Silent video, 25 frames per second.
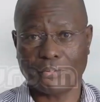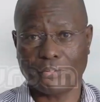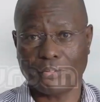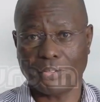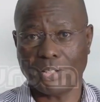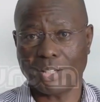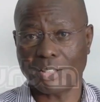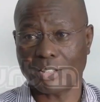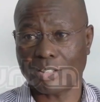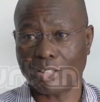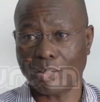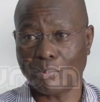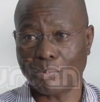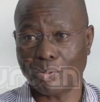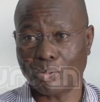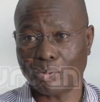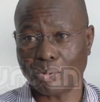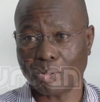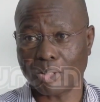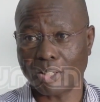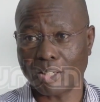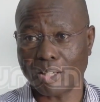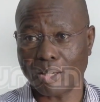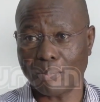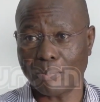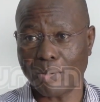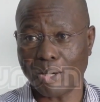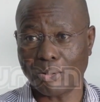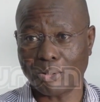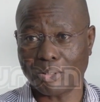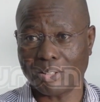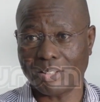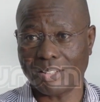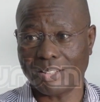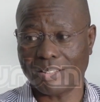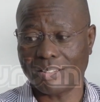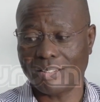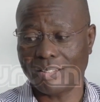feel ashamed talking
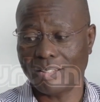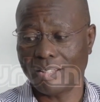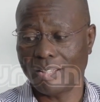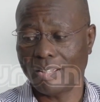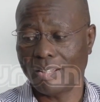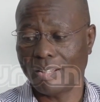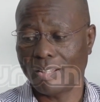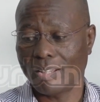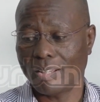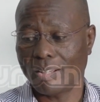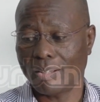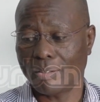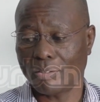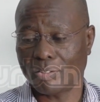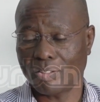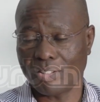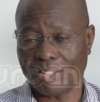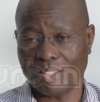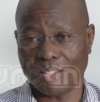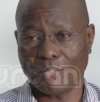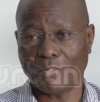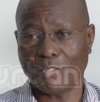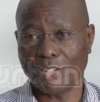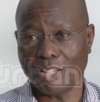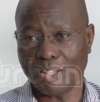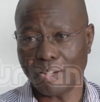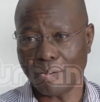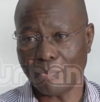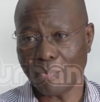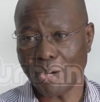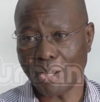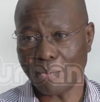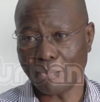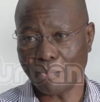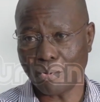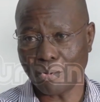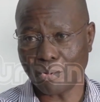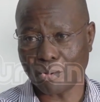about it. It is even in
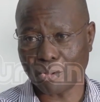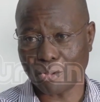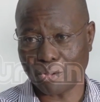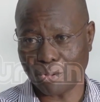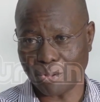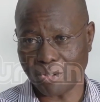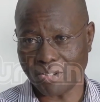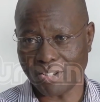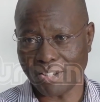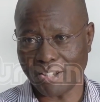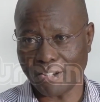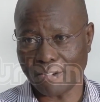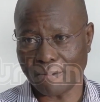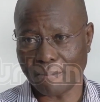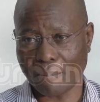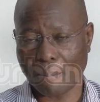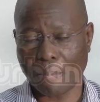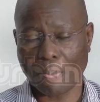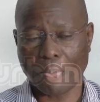my book chosen.